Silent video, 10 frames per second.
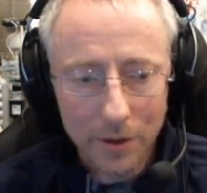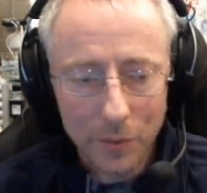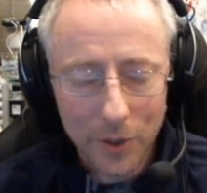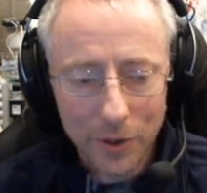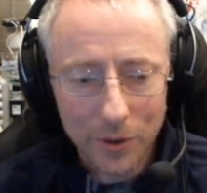
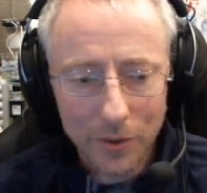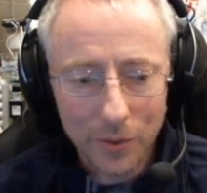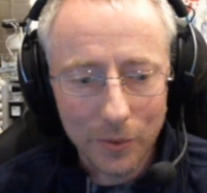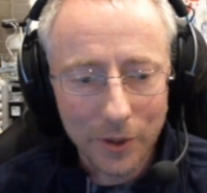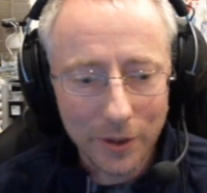We could
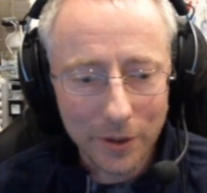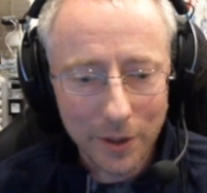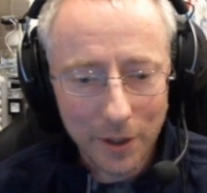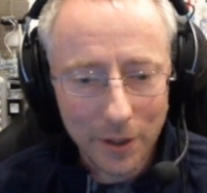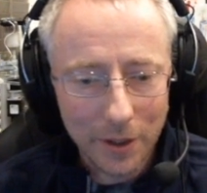hold on to
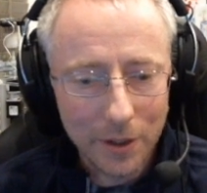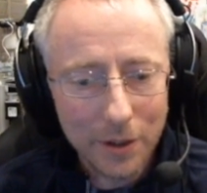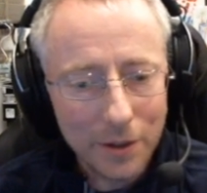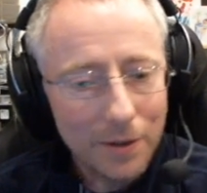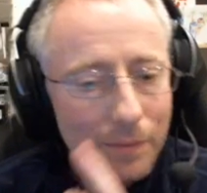the Eddie
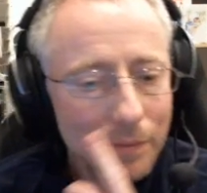here.